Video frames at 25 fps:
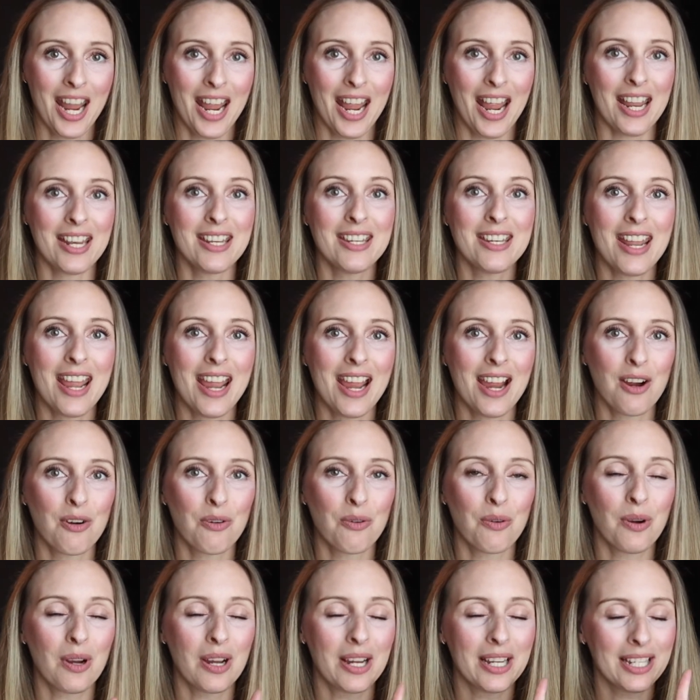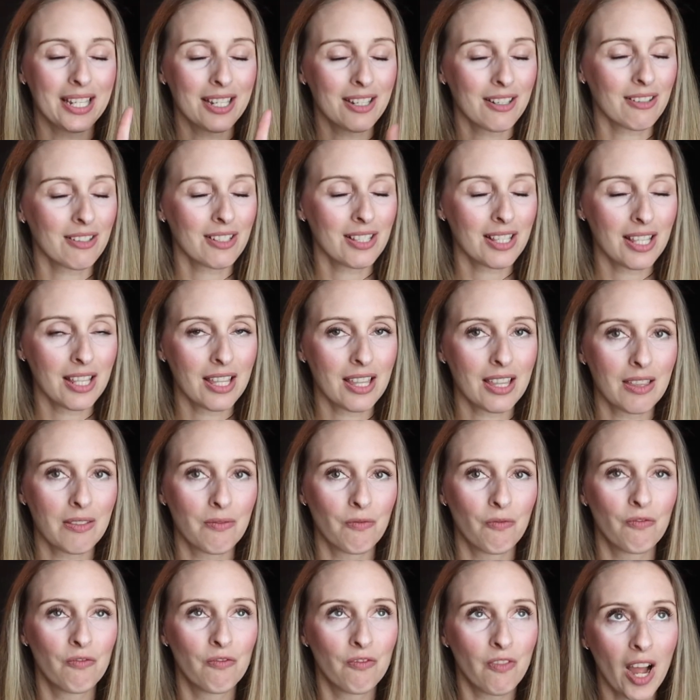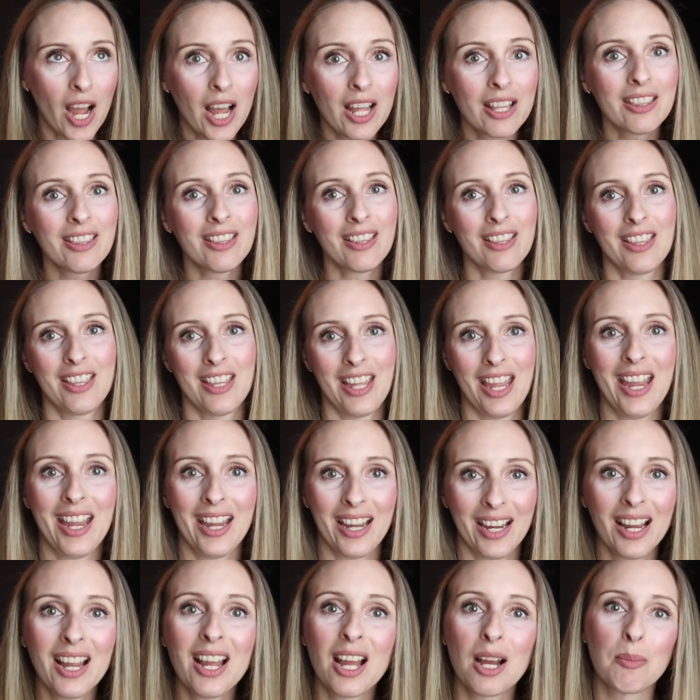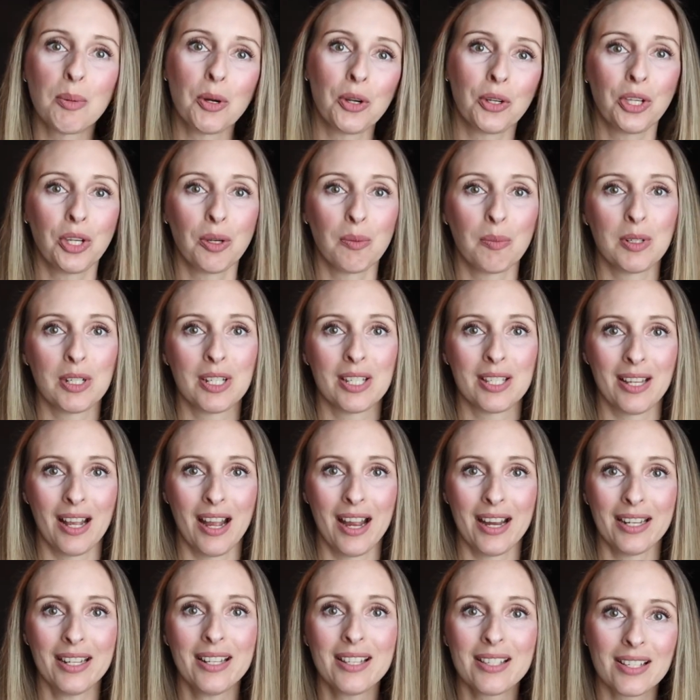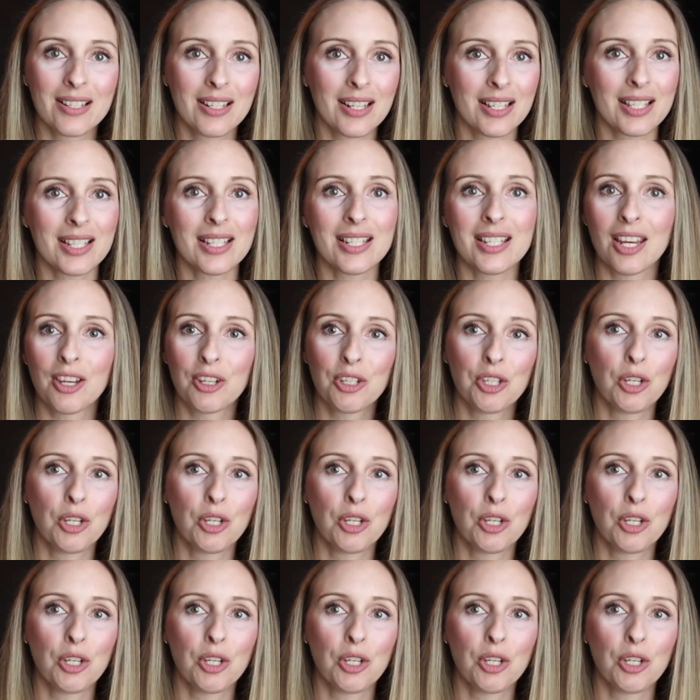And now here's the fun thing about human design is it doesn't tell